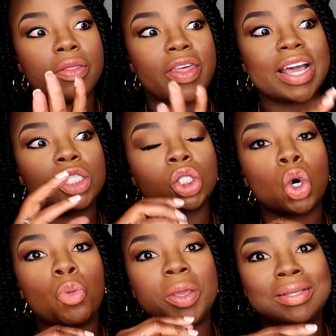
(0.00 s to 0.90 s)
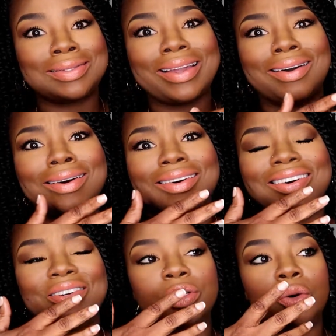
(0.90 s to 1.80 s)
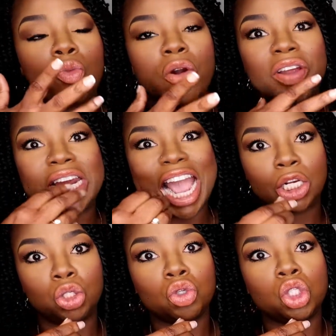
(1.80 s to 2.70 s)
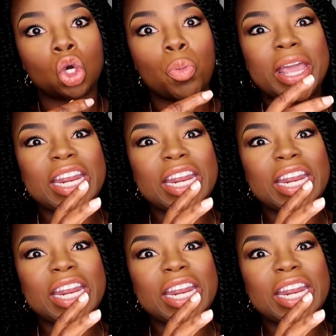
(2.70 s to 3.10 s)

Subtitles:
that soap is like a more of a natural soap,